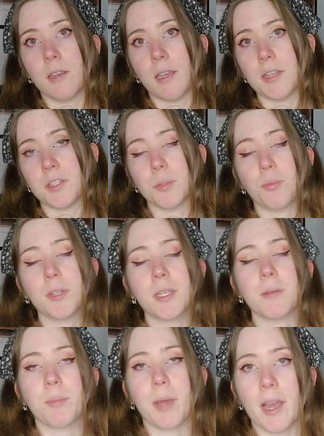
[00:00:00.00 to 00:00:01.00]
And to bring
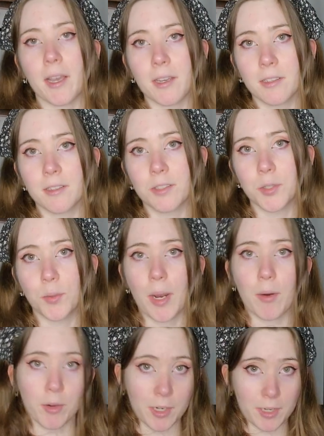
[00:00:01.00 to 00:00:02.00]
it back to
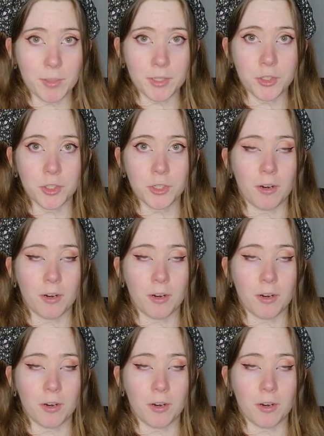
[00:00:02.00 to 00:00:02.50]
our image